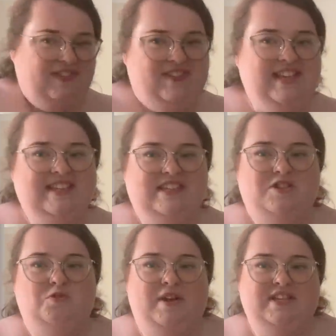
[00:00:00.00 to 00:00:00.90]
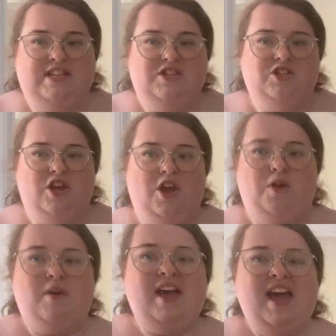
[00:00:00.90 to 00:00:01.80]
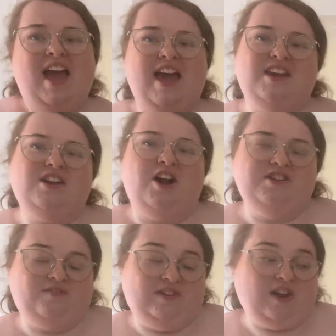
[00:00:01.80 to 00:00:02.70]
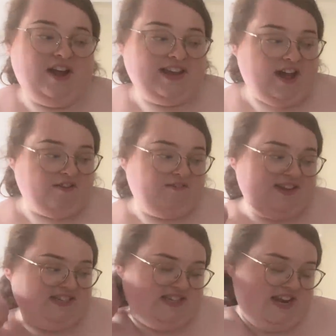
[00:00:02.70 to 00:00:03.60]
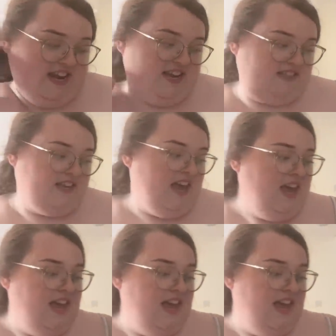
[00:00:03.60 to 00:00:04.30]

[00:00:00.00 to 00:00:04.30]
this is a 22 and I kind of like how fitted it is.